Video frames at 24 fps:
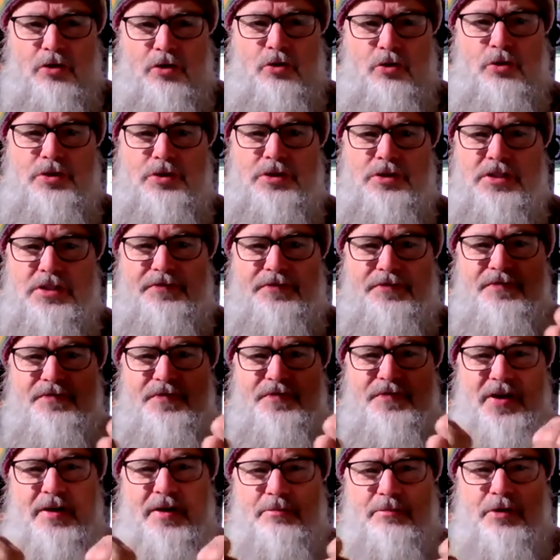I couldn't
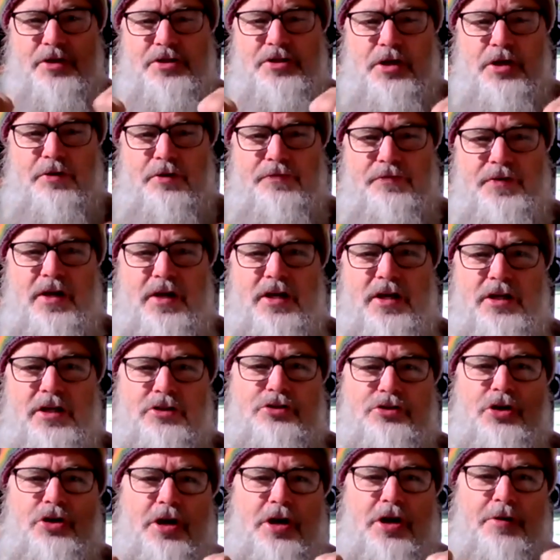defend myself
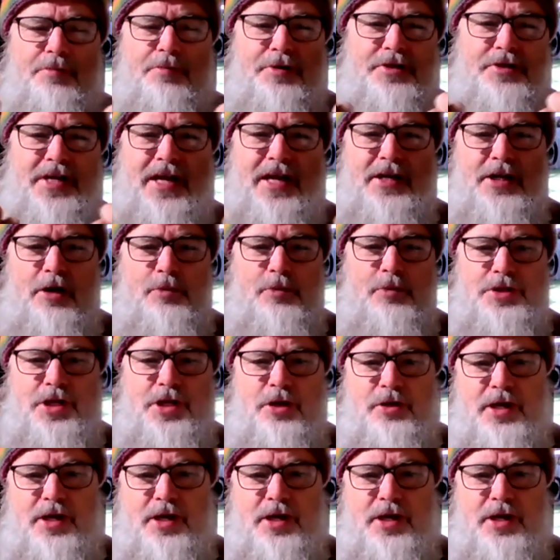and try to pretend I was